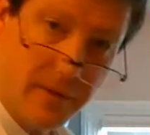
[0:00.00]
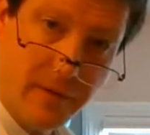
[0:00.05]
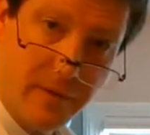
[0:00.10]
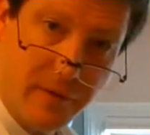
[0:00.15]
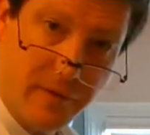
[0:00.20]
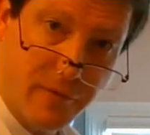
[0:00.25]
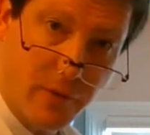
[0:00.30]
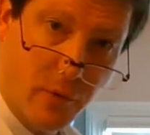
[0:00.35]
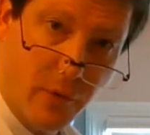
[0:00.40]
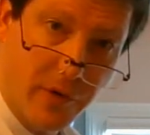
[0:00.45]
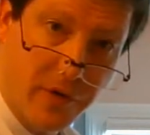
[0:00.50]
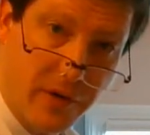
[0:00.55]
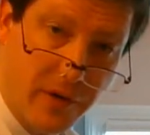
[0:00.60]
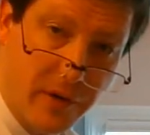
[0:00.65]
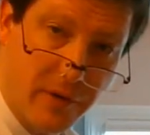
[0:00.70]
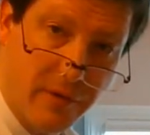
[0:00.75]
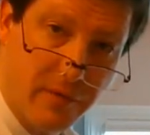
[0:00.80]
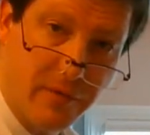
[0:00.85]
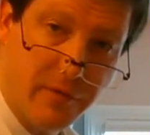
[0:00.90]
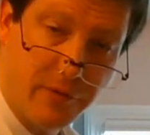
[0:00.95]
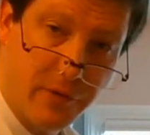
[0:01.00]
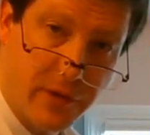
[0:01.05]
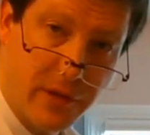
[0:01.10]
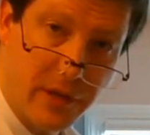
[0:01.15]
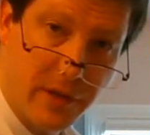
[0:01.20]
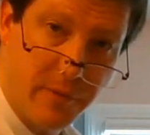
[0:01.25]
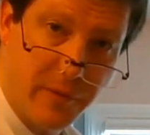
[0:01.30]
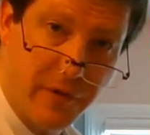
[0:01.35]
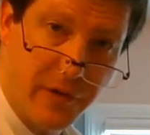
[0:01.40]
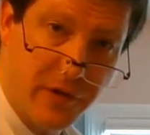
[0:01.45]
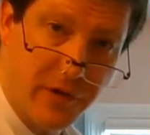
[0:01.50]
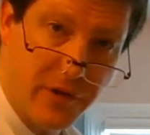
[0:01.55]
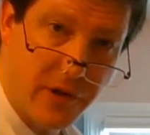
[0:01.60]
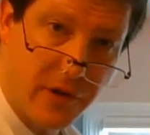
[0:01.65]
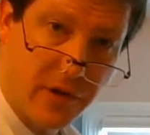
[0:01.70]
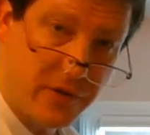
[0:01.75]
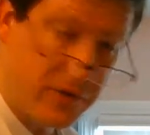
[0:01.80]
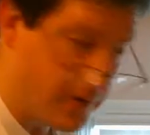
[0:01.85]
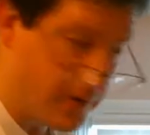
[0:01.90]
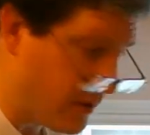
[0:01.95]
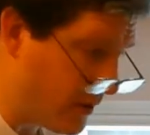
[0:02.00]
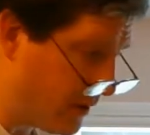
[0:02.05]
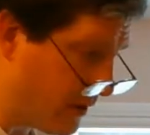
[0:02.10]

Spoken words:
the force on a freely moving charge,